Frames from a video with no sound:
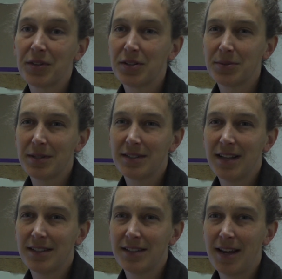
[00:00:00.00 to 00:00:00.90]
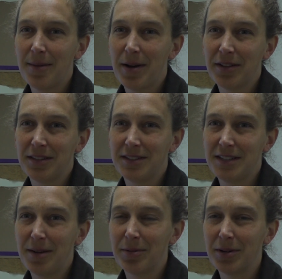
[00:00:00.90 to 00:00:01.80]
So what does that say about this
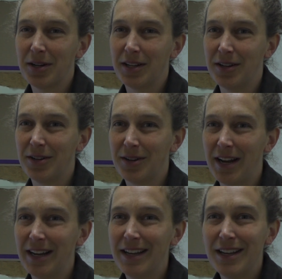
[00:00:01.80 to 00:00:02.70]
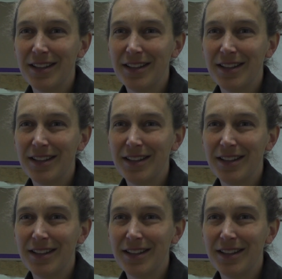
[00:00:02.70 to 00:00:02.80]
neighborhood, right?